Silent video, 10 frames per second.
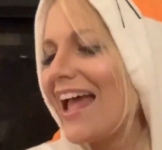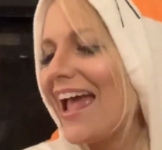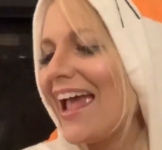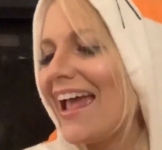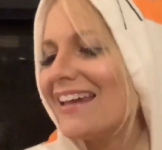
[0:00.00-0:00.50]

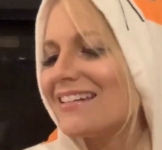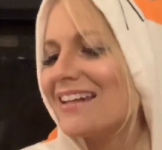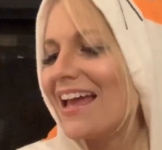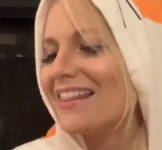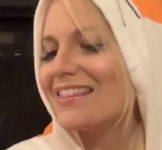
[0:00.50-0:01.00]

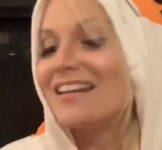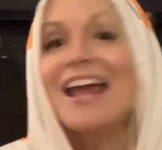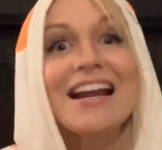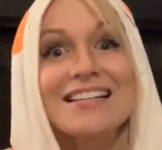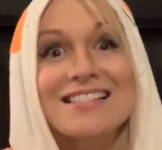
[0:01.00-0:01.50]
and the
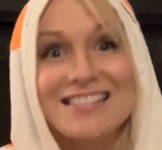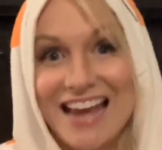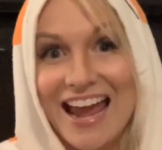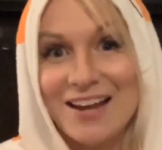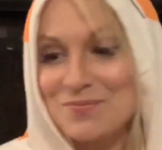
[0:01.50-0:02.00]
next
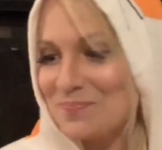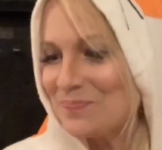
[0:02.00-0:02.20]
day.